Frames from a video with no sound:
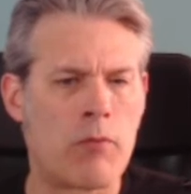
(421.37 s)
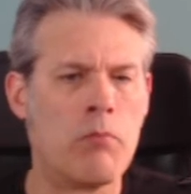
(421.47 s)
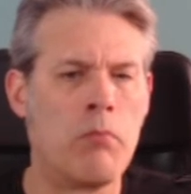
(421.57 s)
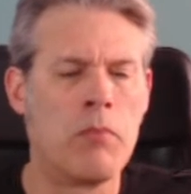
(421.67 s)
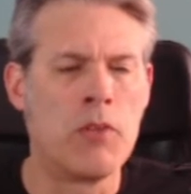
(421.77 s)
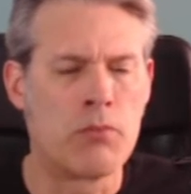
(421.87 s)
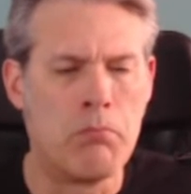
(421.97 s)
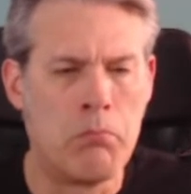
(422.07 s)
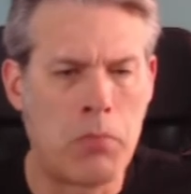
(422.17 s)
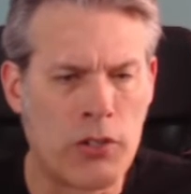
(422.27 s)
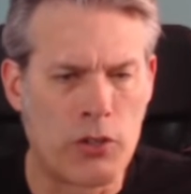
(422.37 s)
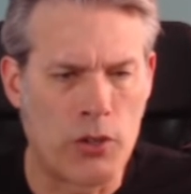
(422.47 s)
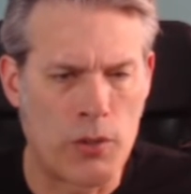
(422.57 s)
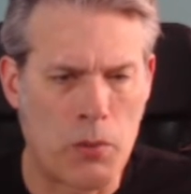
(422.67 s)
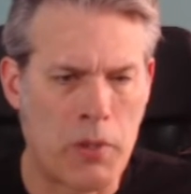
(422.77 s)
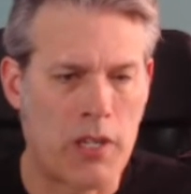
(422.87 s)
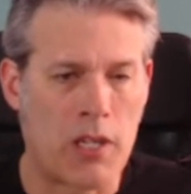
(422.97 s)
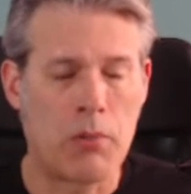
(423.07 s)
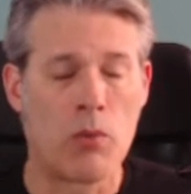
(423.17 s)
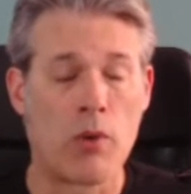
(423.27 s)
For this bundle that we're picking
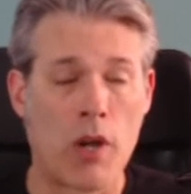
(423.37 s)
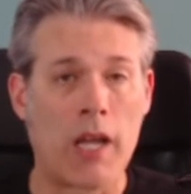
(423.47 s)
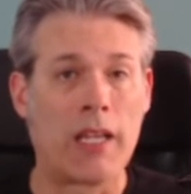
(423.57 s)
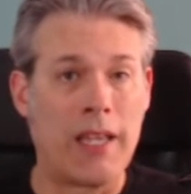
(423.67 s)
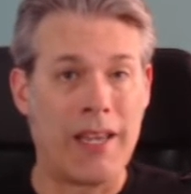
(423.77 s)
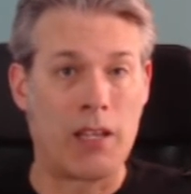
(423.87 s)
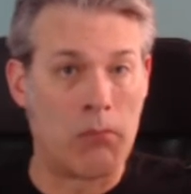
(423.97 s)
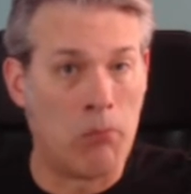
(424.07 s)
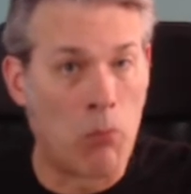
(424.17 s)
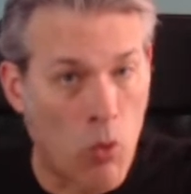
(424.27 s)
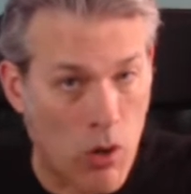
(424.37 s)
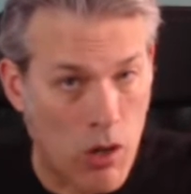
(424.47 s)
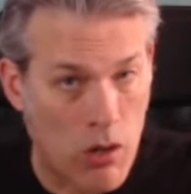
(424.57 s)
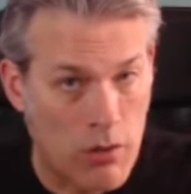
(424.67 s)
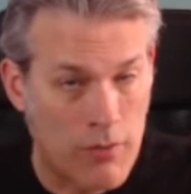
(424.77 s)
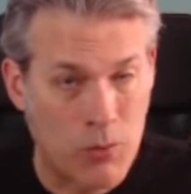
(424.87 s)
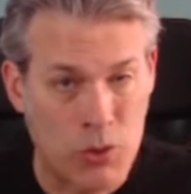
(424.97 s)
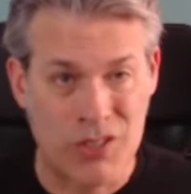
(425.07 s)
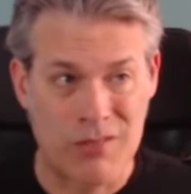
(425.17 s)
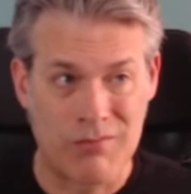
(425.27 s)
up here, we're not getting more. We're
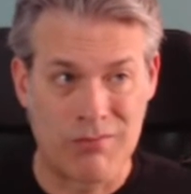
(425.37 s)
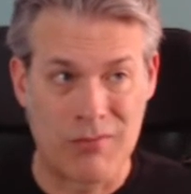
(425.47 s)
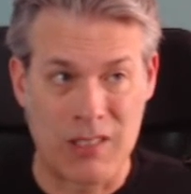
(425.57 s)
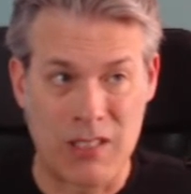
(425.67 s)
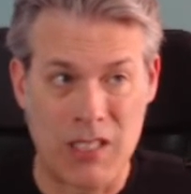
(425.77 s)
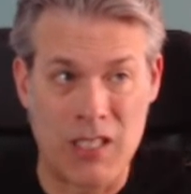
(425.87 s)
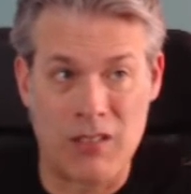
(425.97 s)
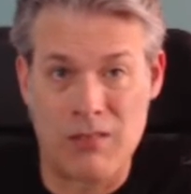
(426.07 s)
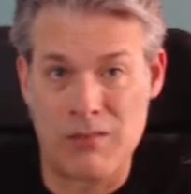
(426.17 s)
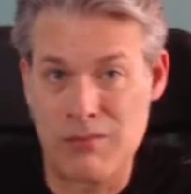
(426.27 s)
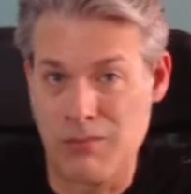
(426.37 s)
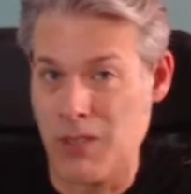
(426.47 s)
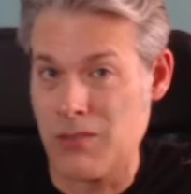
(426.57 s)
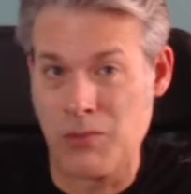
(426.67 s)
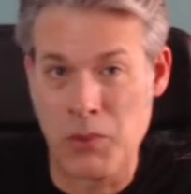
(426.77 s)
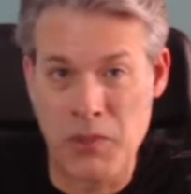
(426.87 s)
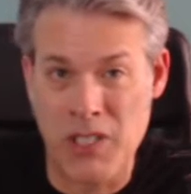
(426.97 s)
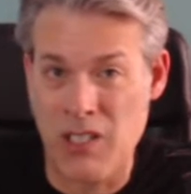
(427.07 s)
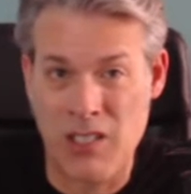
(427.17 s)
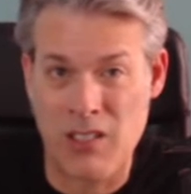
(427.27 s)
just getting what we would
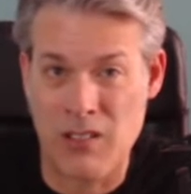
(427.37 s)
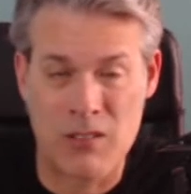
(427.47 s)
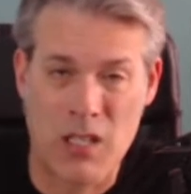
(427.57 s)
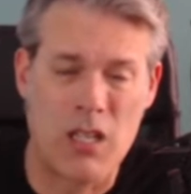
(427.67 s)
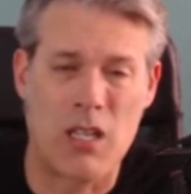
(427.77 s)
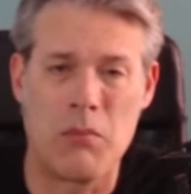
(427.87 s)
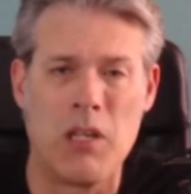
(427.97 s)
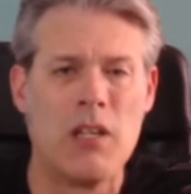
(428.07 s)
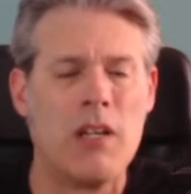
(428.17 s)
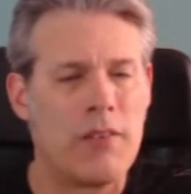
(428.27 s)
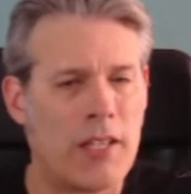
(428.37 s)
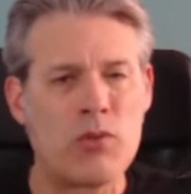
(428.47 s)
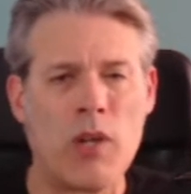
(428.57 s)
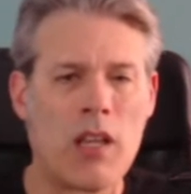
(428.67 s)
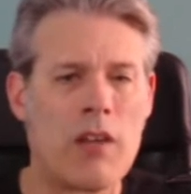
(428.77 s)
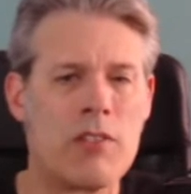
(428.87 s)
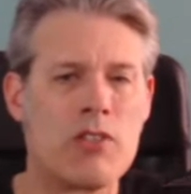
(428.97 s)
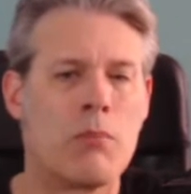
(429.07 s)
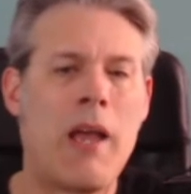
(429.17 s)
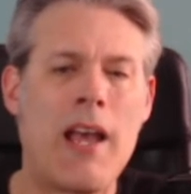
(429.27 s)
get any other time. That's why a lot of these
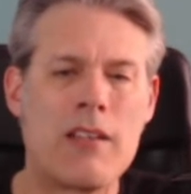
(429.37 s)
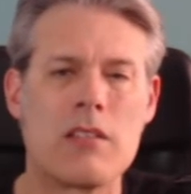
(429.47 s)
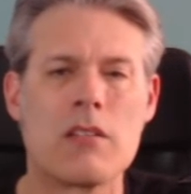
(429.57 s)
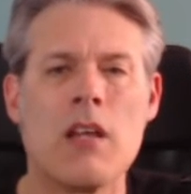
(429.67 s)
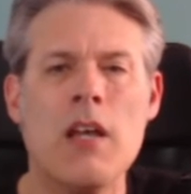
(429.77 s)
are passes.